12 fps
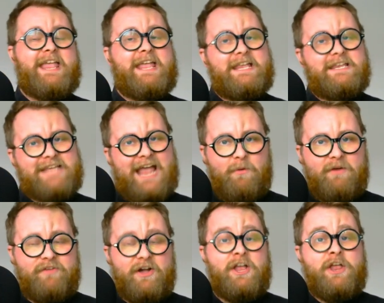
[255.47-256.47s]
It is,
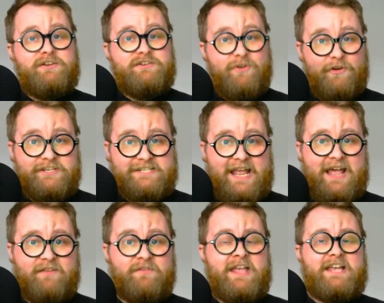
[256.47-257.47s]
however, nice to
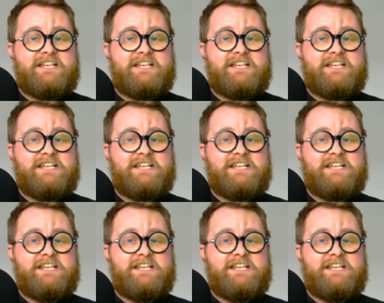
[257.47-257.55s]
have,